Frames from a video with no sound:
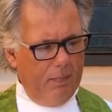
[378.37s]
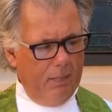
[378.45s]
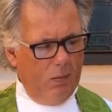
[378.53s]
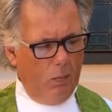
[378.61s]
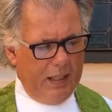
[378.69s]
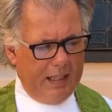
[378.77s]

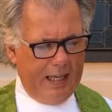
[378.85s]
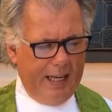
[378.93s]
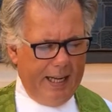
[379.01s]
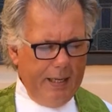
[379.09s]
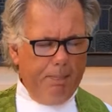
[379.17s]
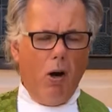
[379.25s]
We're
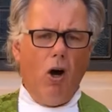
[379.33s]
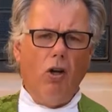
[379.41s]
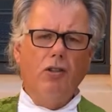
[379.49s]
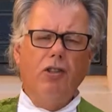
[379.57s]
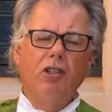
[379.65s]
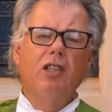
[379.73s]
clay
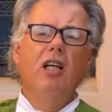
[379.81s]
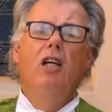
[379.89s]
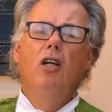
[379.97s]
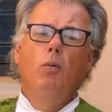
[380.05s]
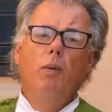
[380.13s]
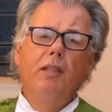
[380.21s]
pots
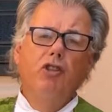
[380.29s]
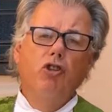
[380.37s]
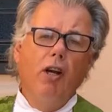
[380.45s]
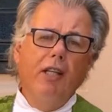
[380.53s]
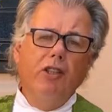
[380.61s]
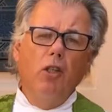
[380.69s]
with
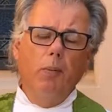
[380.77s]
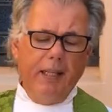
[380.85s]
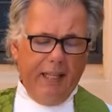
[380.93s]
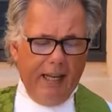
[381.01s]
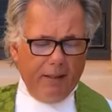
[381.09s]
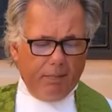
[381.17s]
treasure
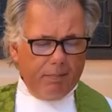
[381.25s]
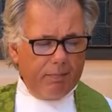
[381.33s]
within.